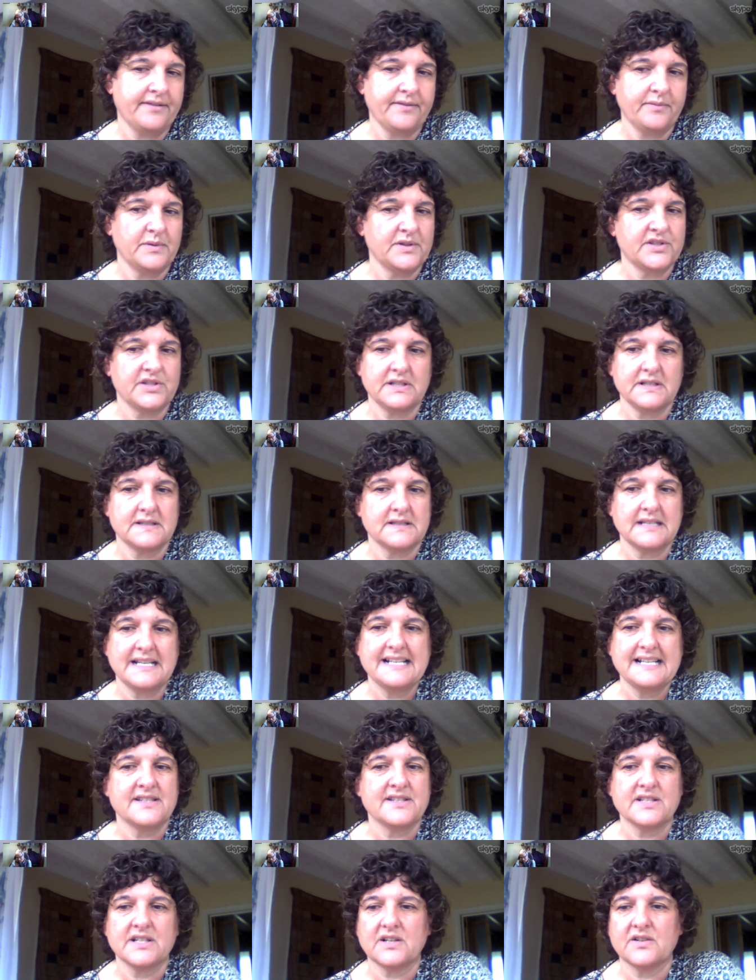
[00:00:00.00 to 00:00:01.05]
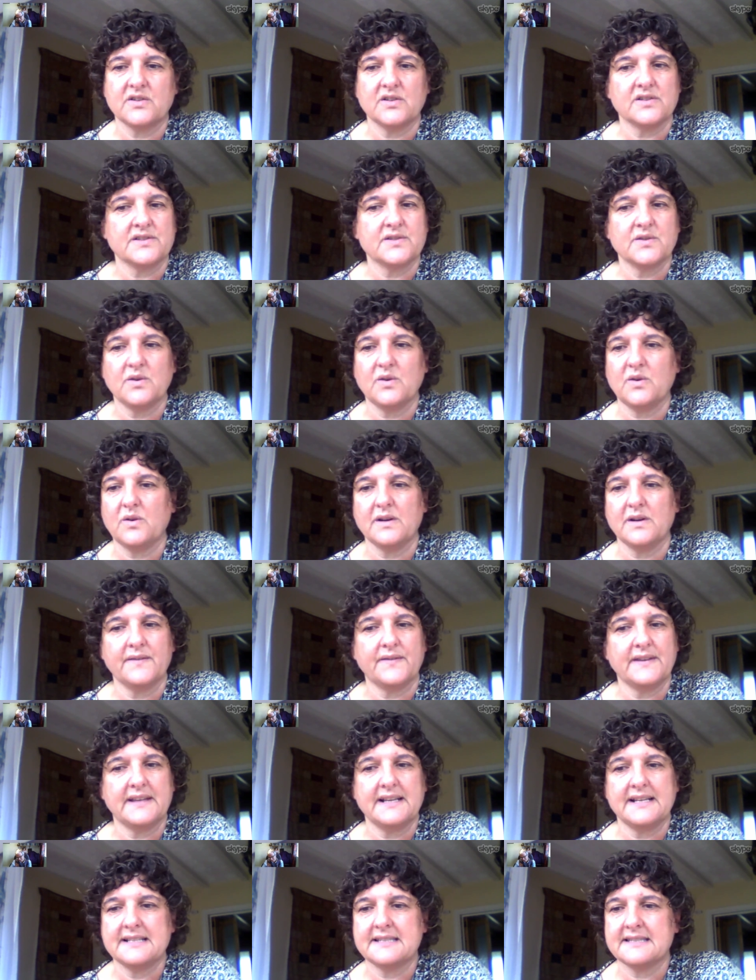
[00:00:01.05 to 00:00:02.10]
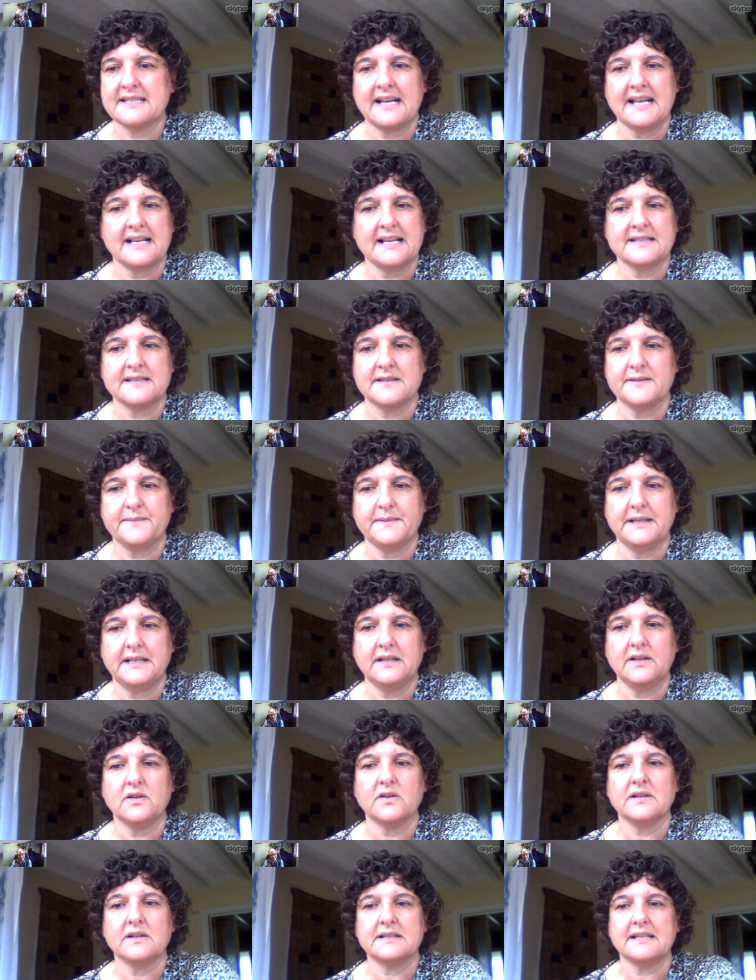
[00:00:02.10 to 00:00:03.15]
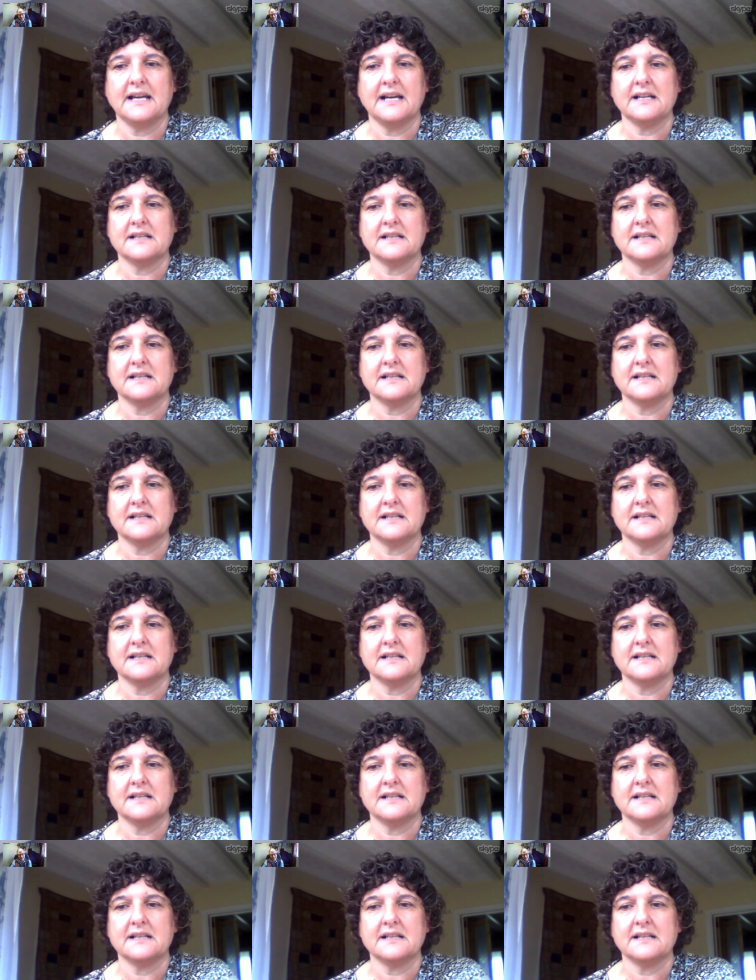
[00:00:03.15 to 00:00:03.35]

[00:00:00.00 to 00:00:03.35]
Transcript: which is integral to all of this that has to be looked at.